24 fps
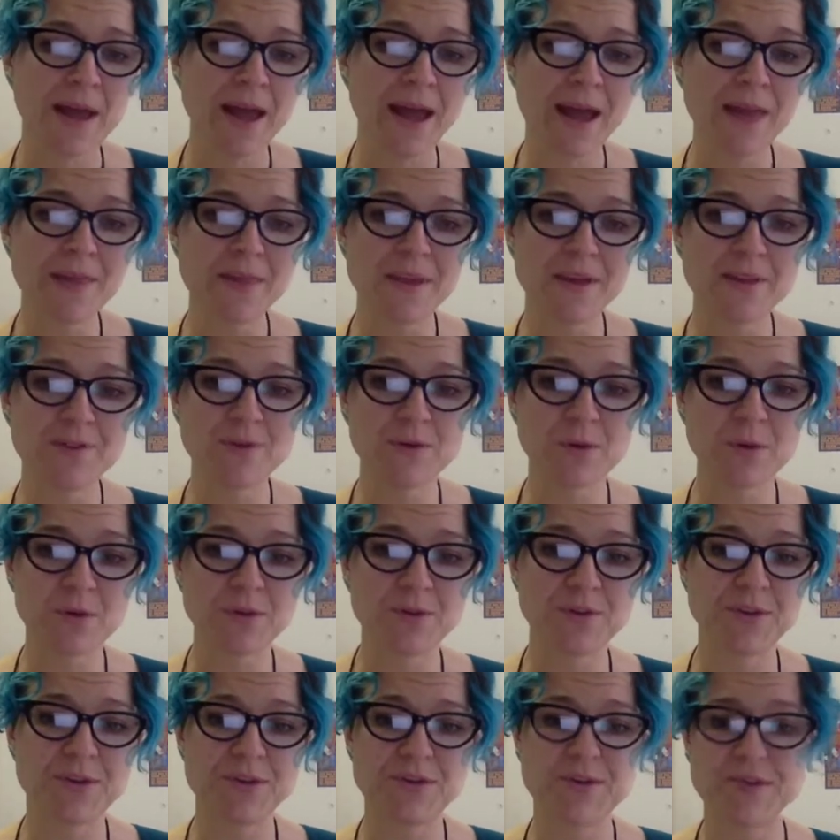And then, of
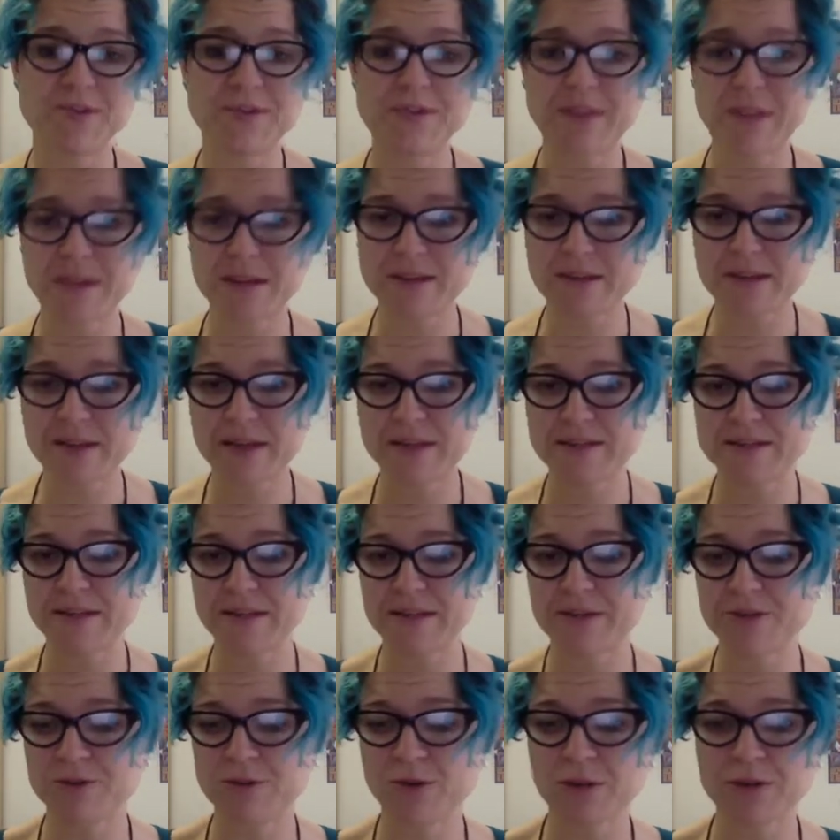course, use your standard essay
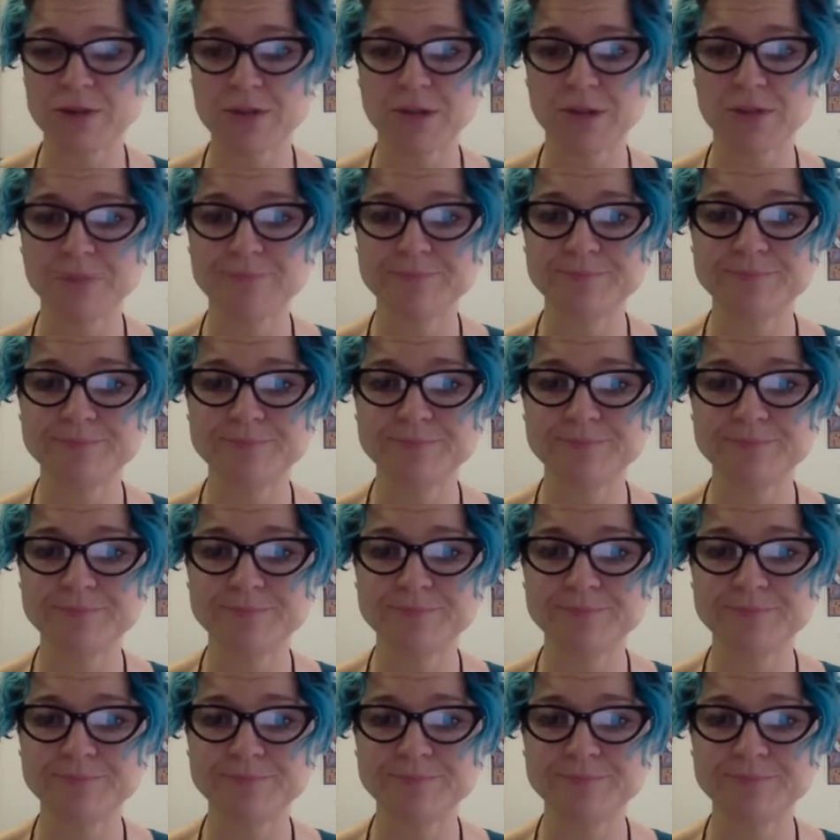structure.